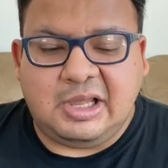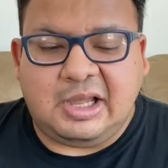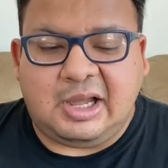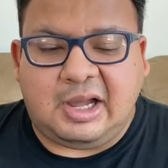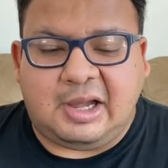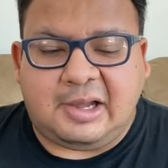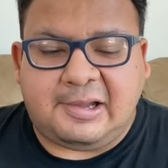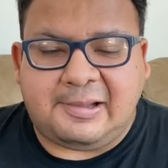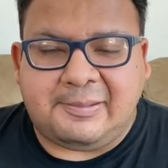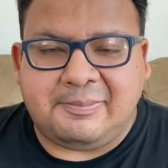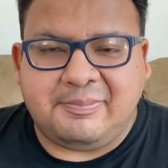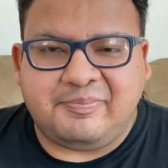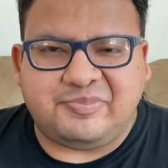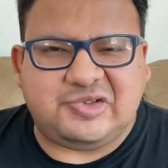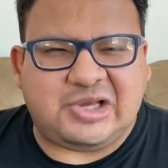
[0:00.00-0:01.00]

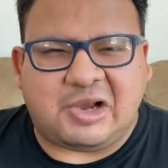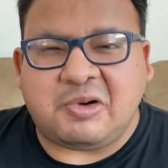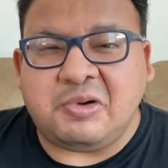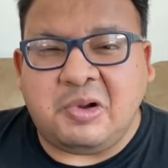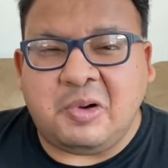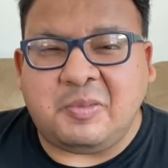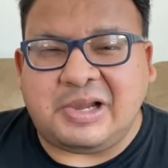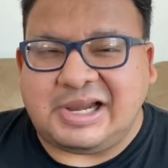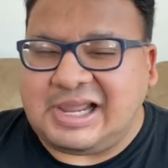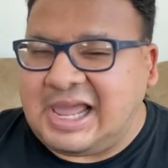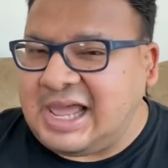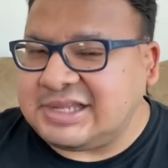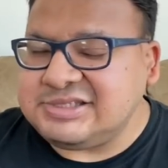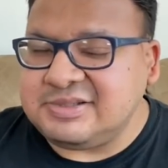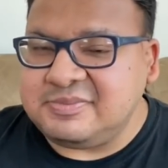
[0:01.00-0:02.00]
I don't know what
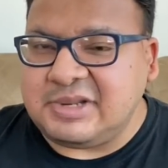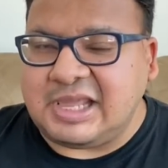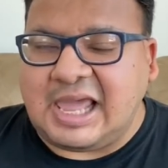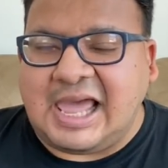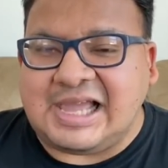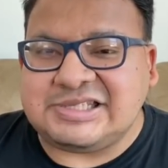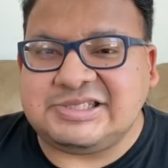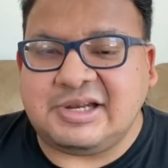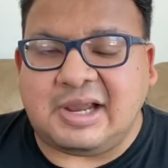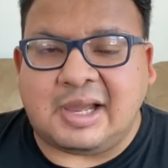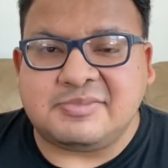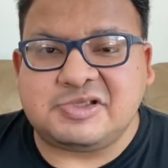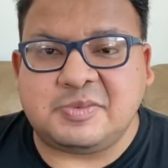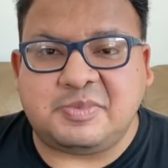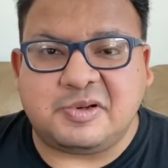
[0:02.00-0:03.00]
accent
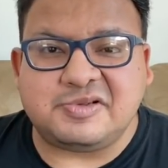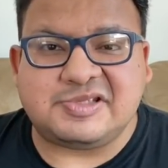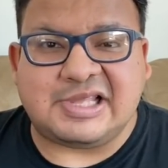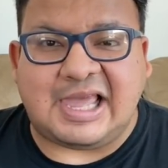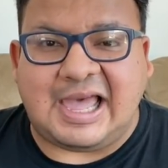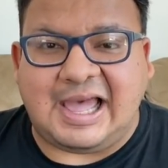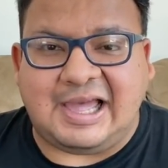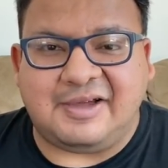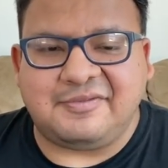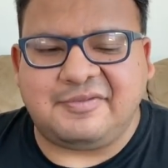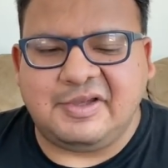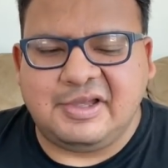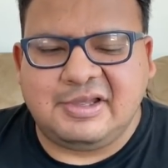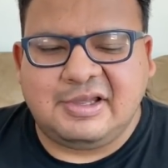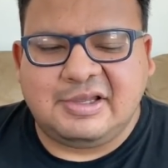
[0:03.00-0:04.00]
I'm supposed to have.
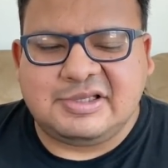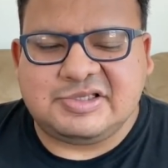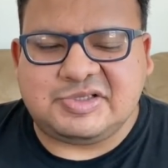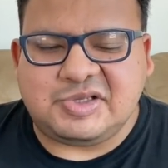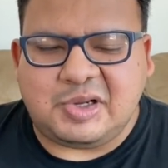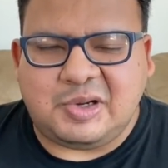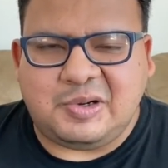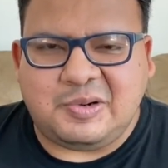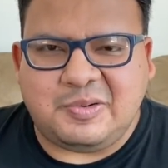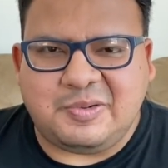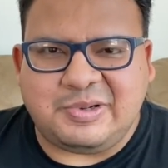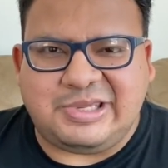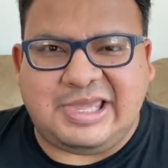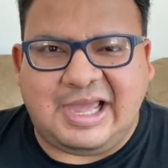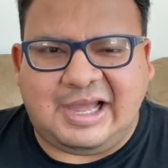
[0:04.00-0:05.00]

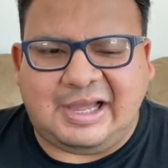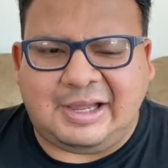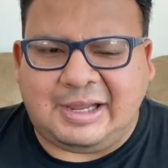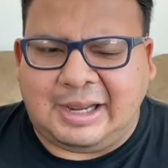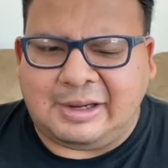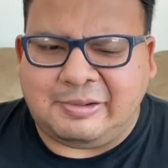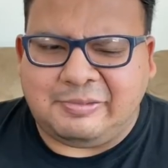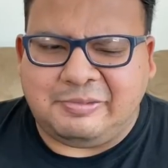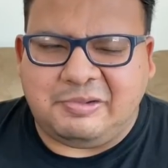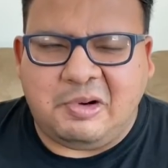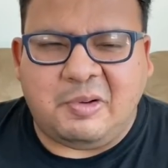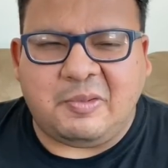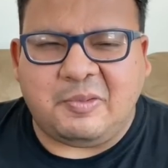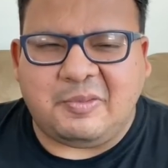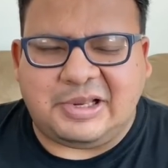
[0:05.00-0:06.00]
So yeah, I don't
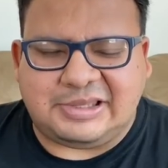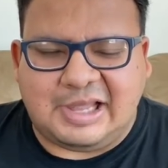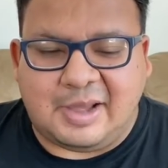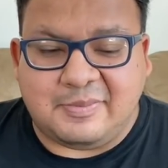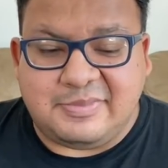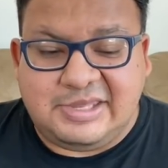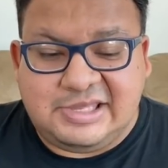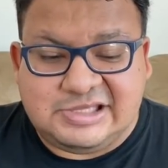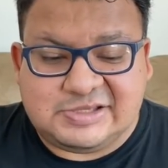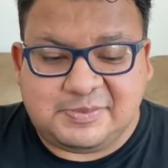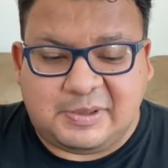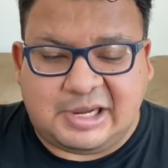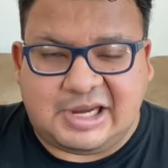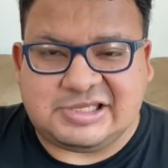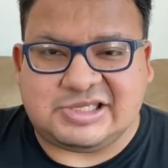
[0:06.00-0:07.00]
know what that means,
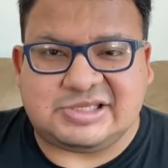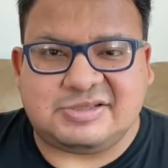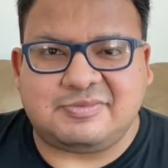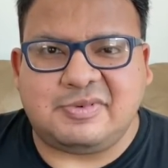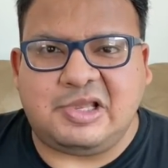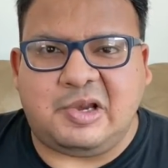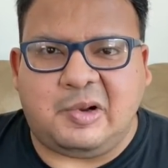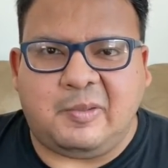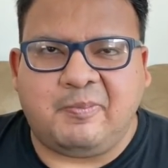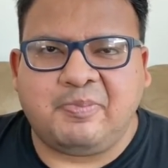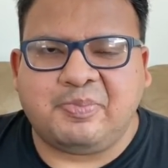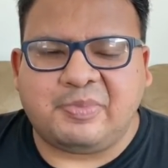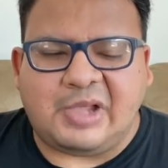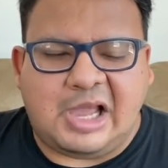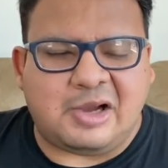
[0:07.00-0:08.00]
but I just, I
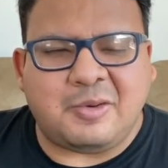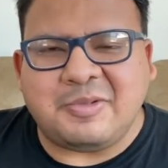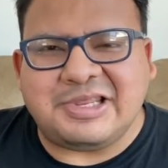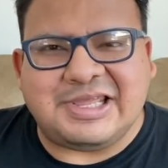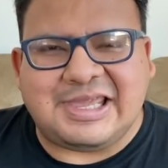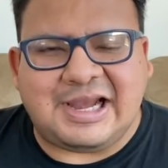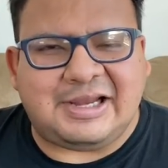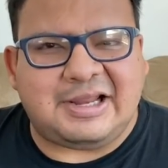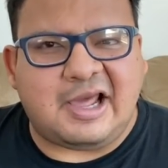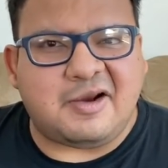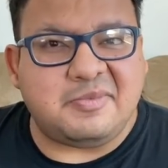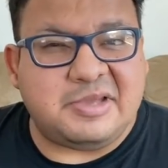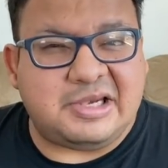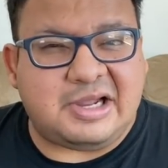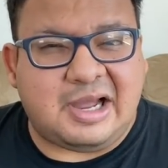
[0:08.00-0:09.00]
don't really get a lot
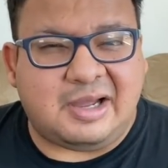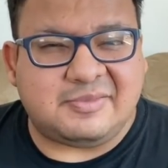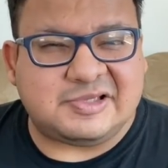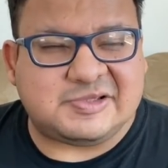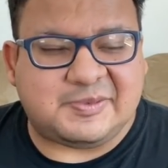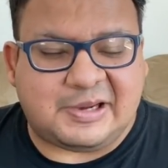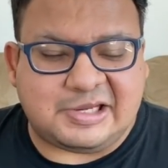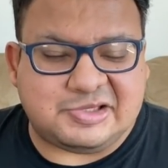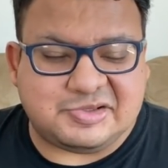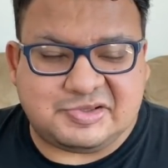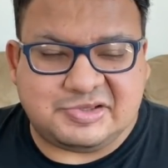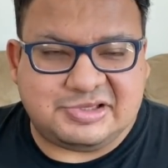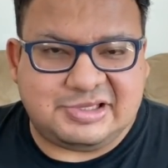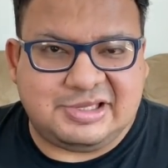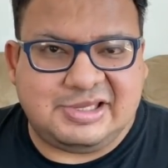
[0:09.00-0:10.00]
of mean comments, but I
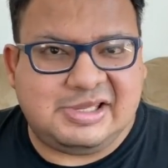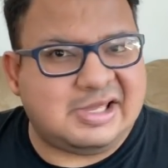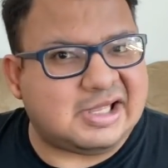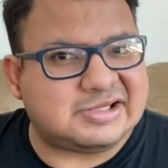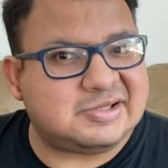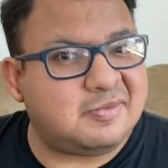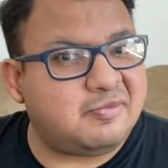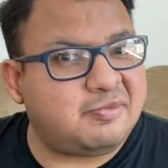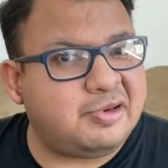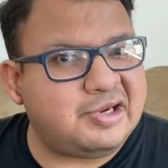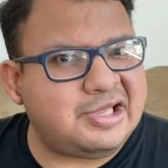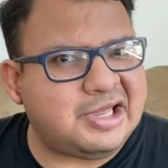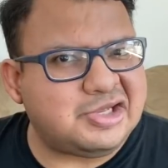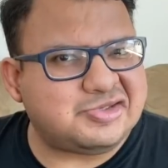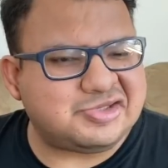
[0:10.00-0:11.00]
just get some
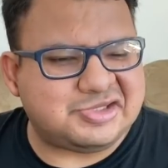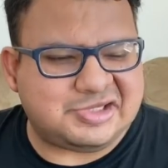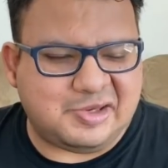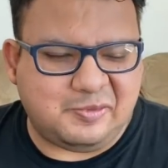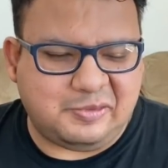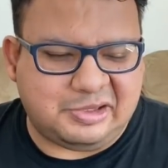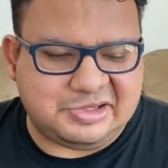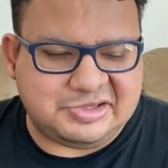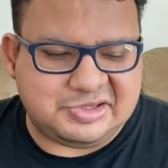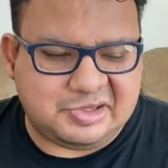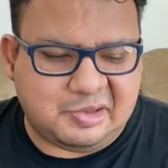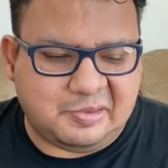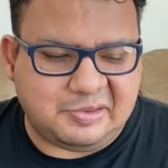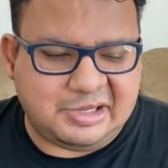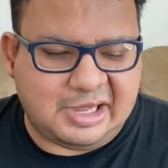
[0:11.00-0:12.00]
pretty interesting ones.
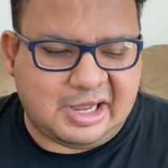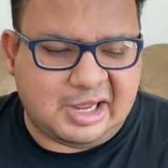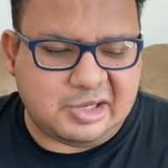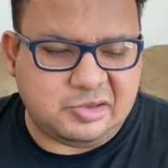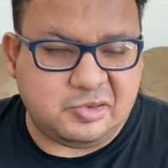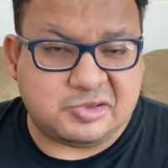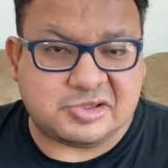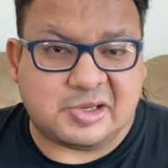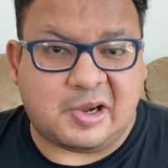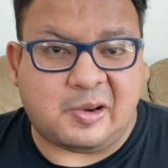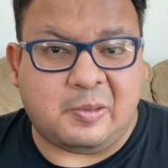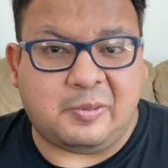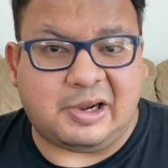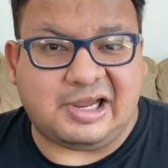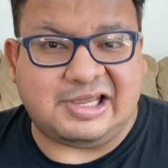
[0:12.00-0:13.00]
So yeah, you
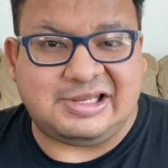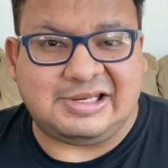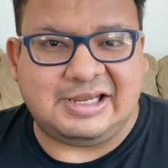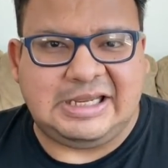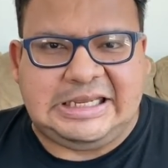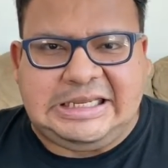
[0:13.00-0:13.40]
talk white.